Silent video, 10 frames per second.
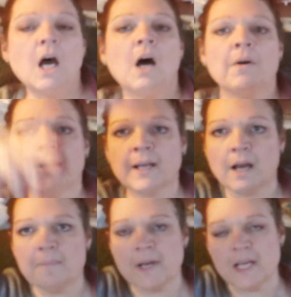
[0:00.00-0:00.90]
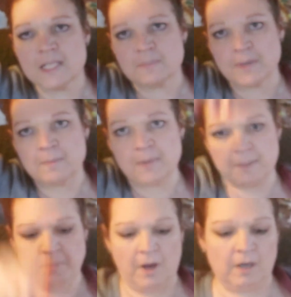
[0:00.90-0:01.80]
Oh, and I got my husband a
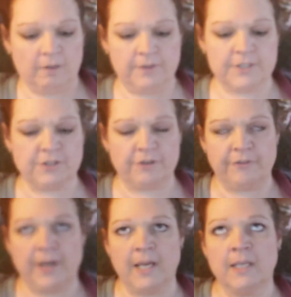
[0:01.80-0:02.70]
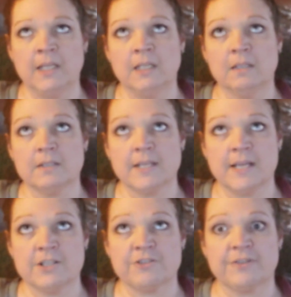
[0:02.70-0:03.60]
big bottle of the Torani
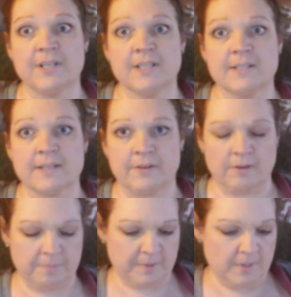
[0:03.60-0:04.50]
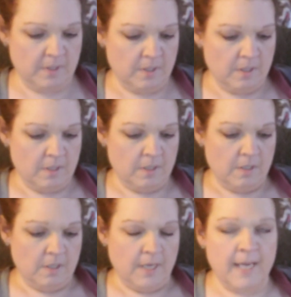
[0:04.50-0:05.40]
tangerine syrup
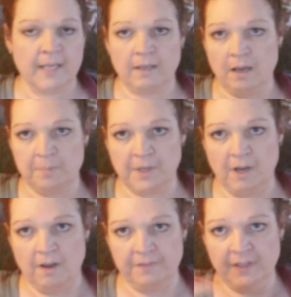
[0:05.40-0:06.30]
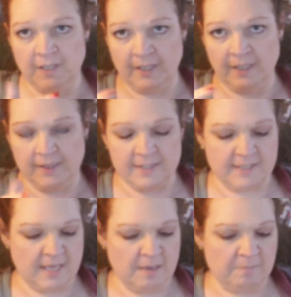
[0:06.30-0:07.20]
and a cup of coffee I got at the
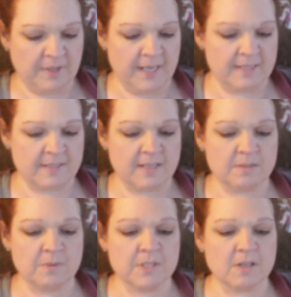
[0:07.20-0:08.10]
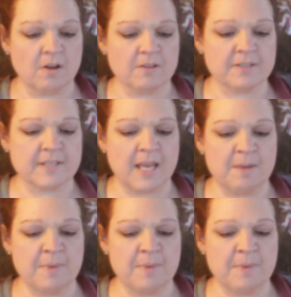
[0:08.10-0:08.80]
same place. This one's called Sleigh